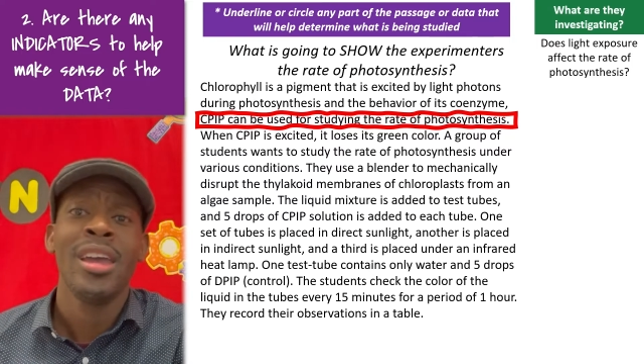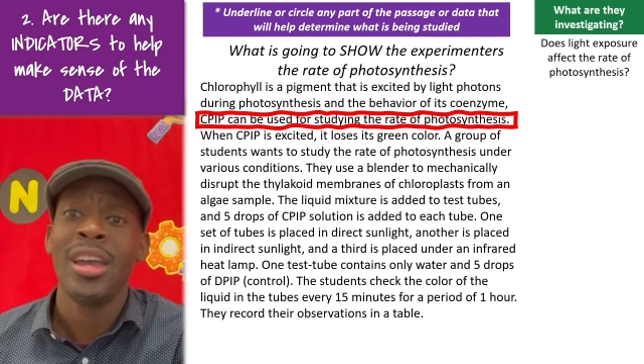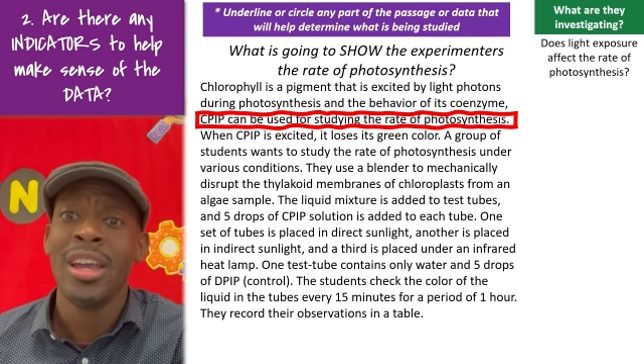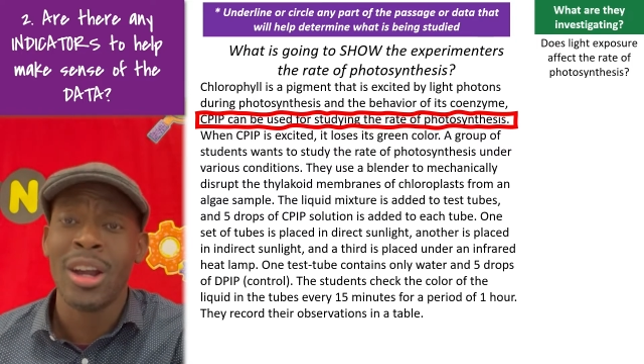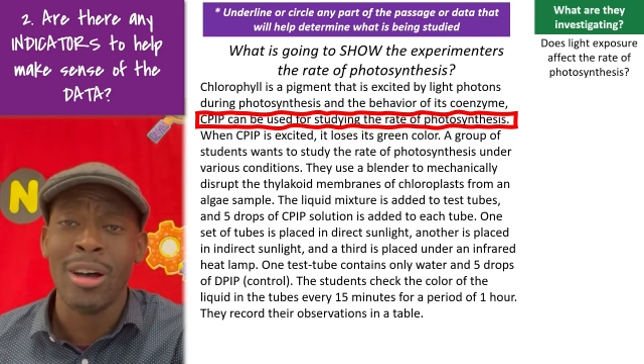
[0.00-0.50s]

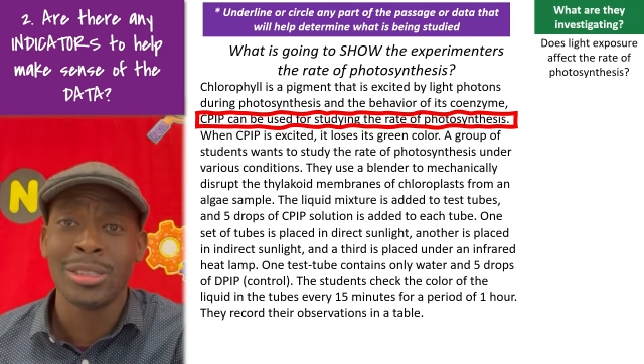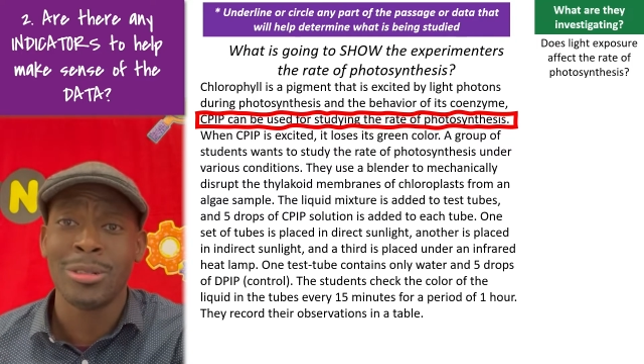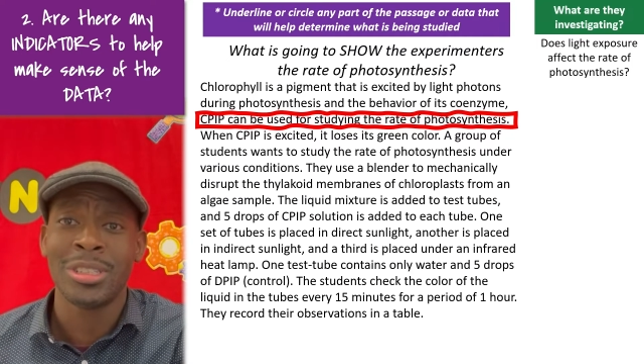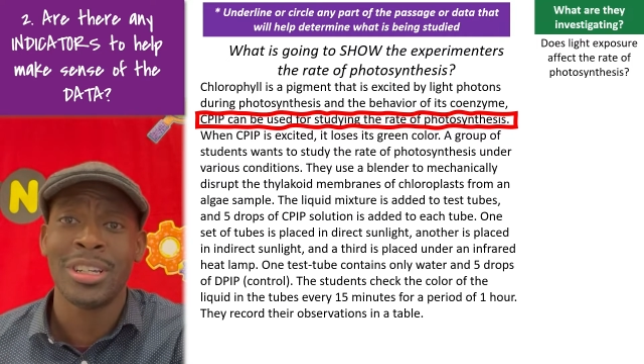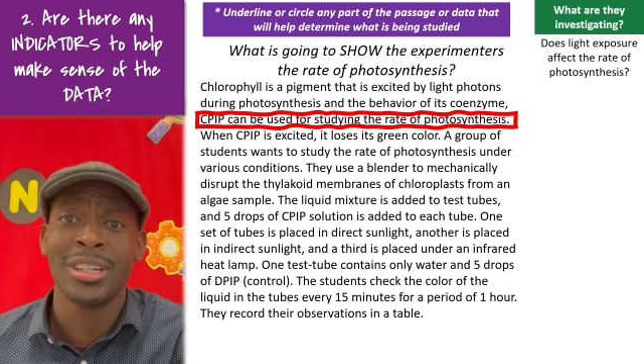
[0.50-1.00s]
It also
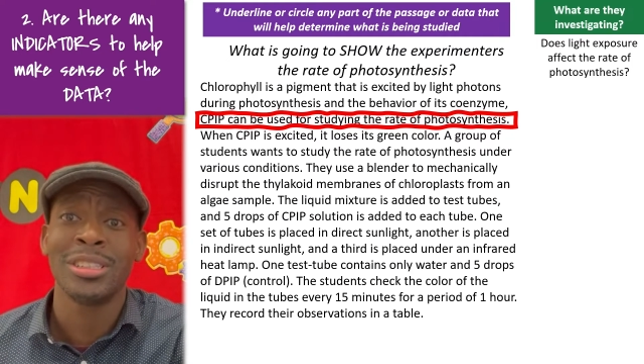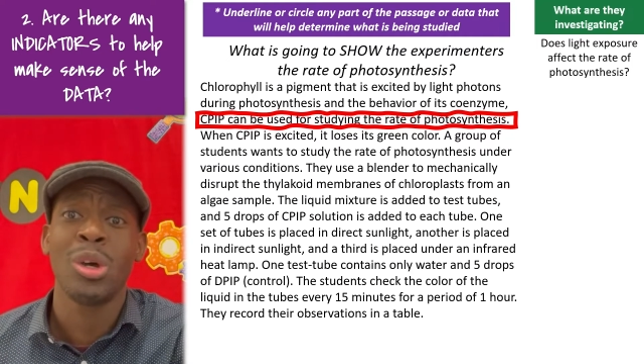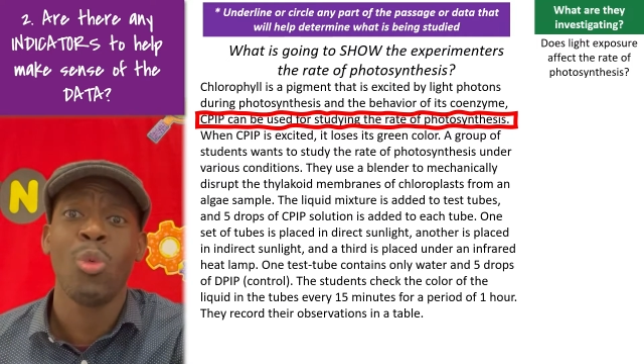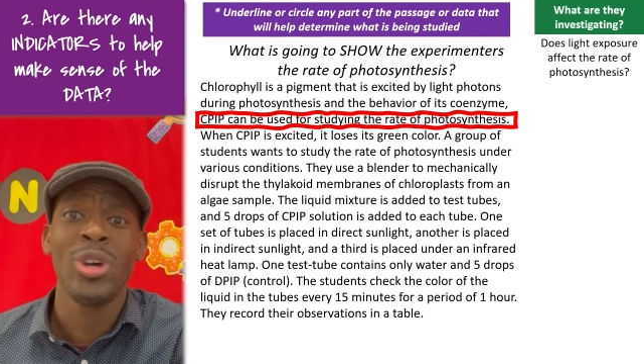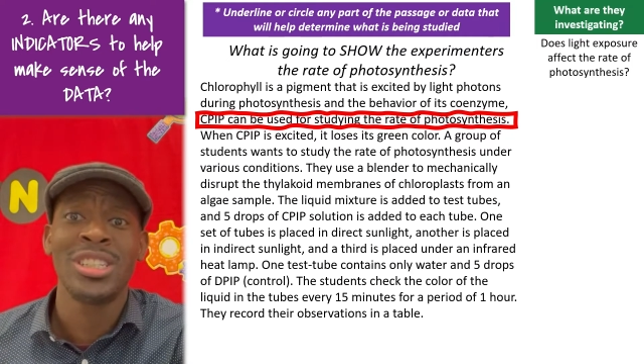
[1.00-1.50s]
says
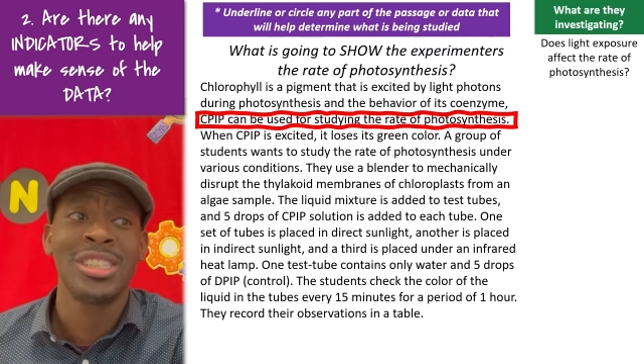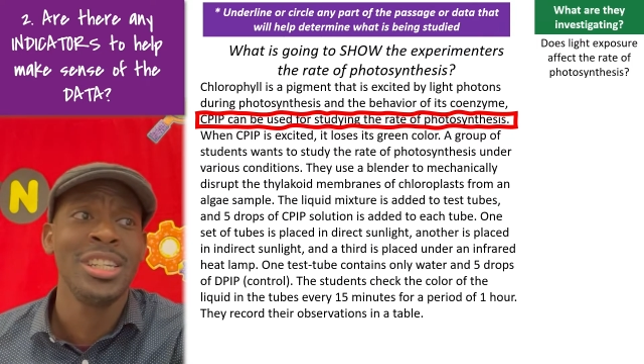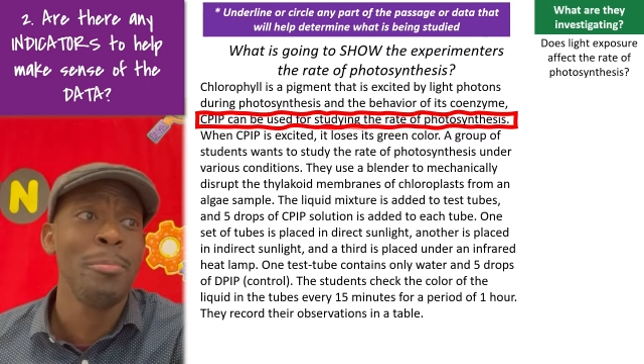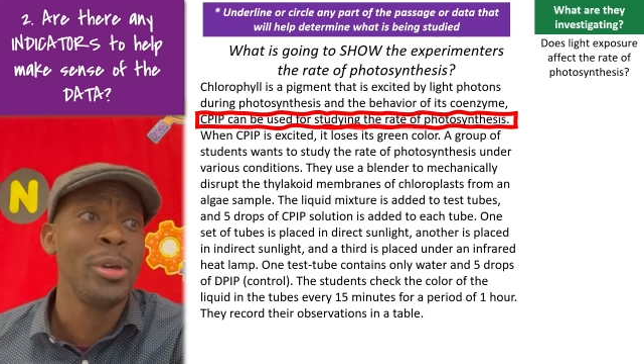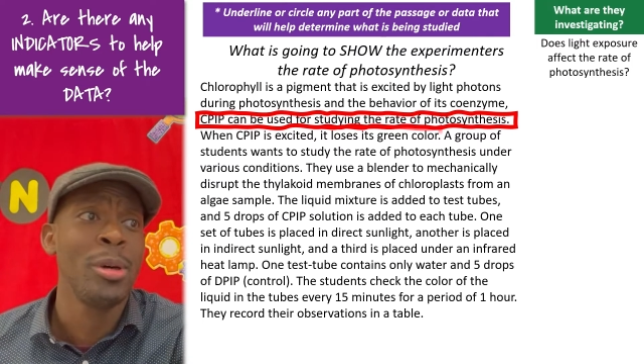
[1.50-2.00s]
when
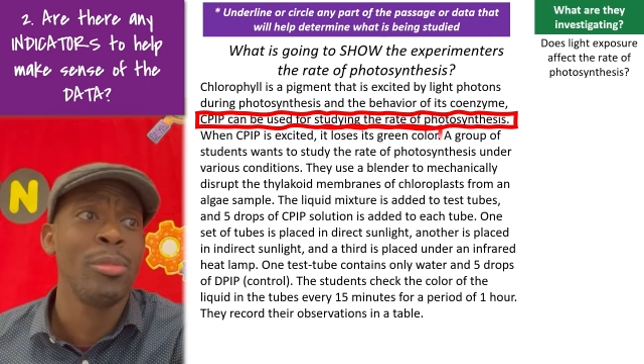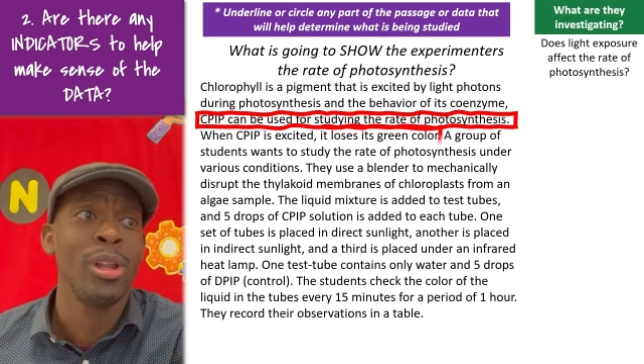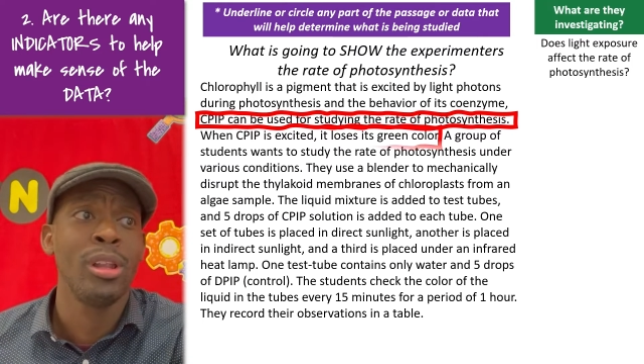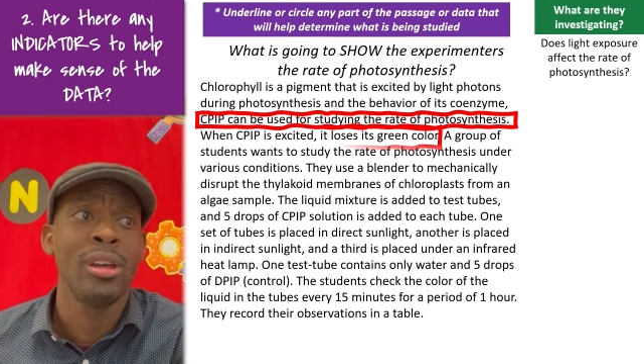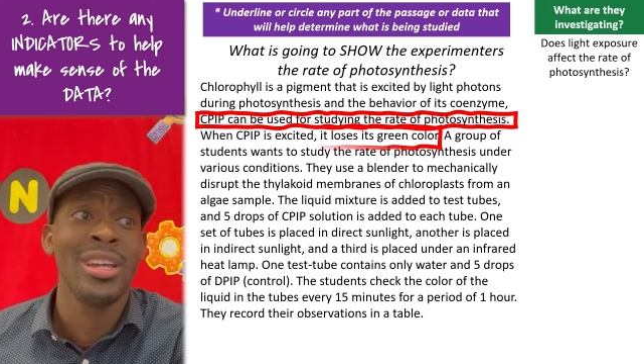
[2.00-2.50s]
CPIP
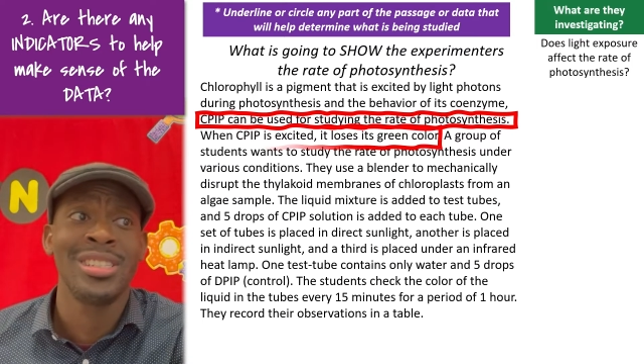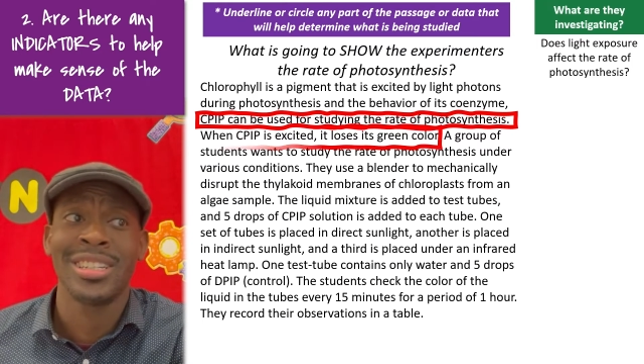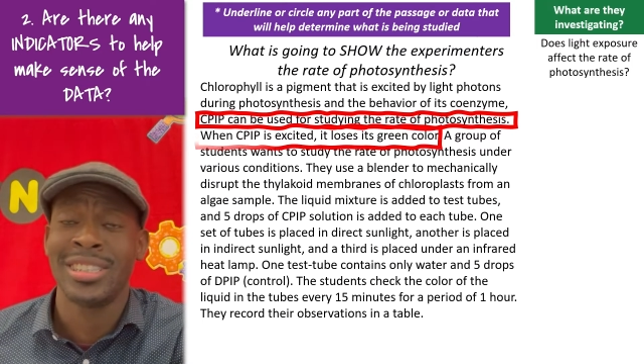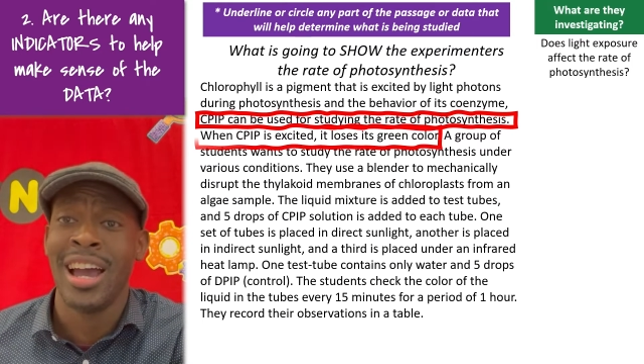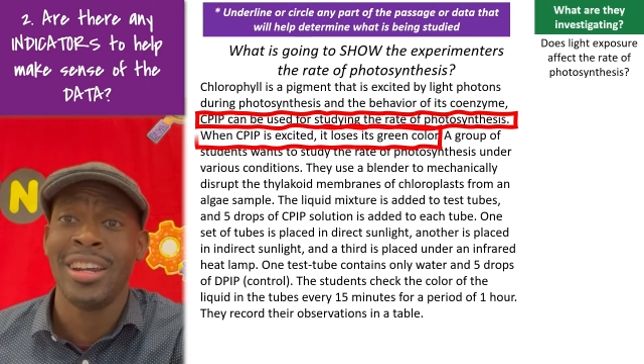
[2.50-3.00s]
is
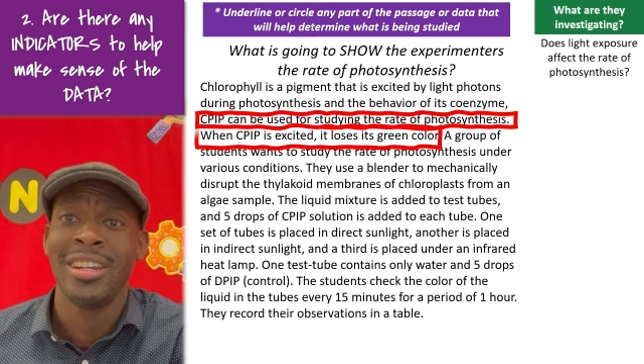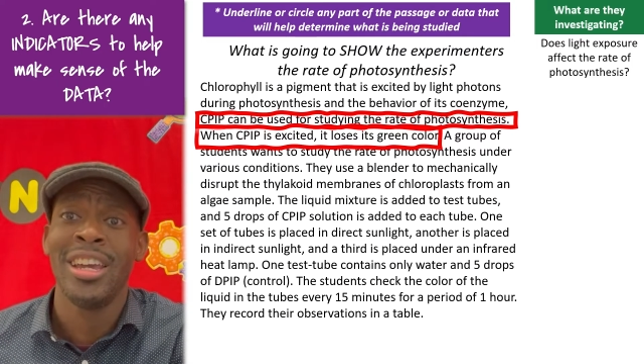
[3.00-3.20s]
excited,